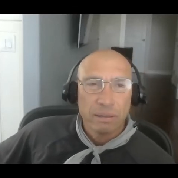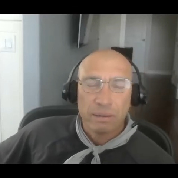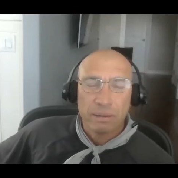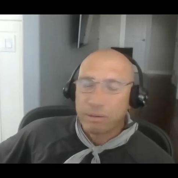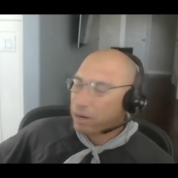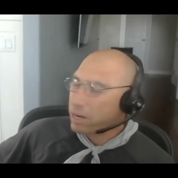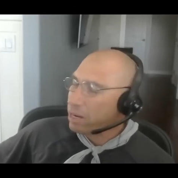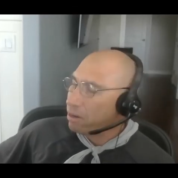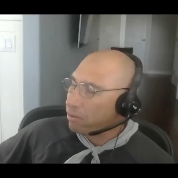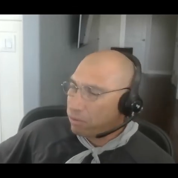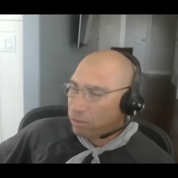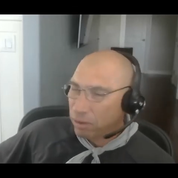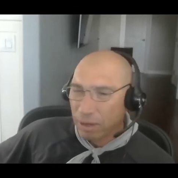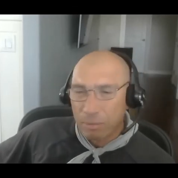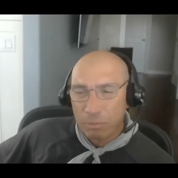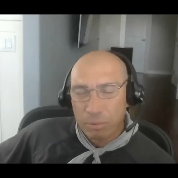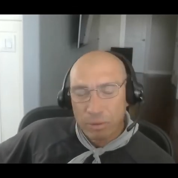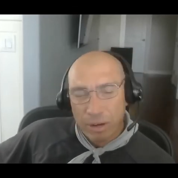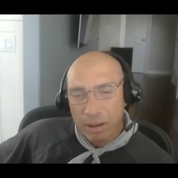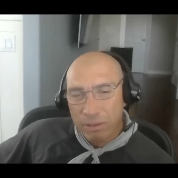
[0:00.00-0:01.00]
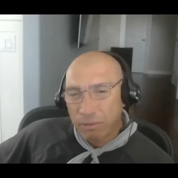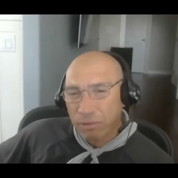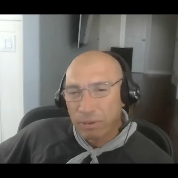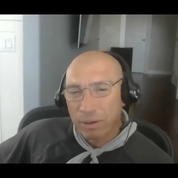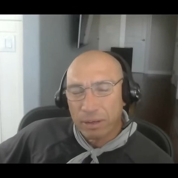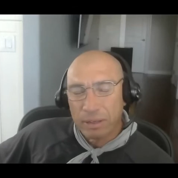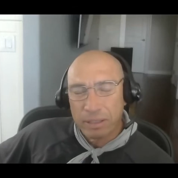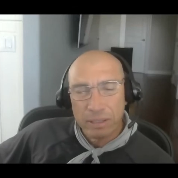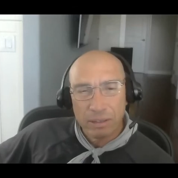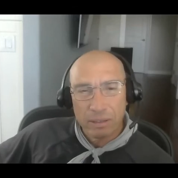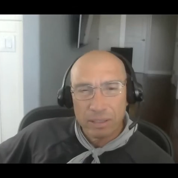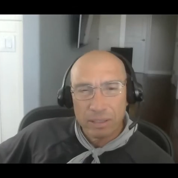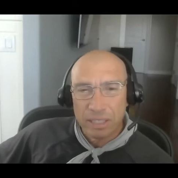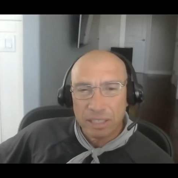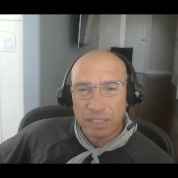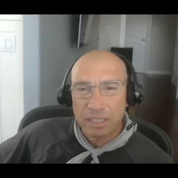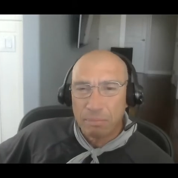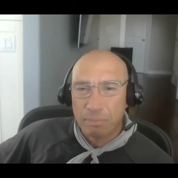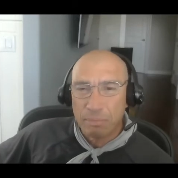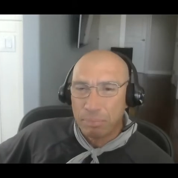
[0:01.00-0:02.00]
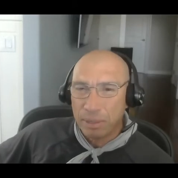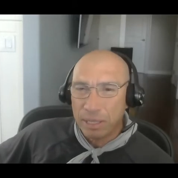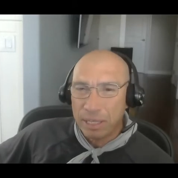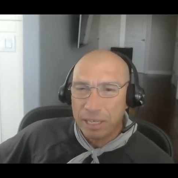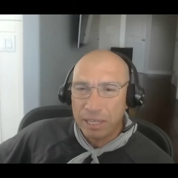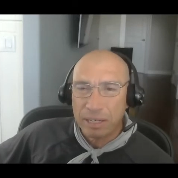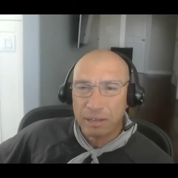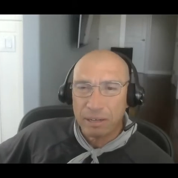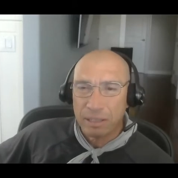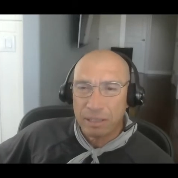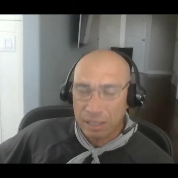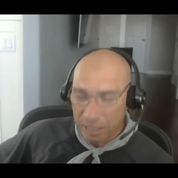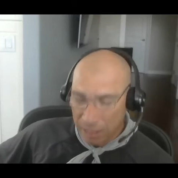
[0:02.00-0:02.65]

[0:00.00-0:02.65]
Grateful. I'm grateful, you know, just to be here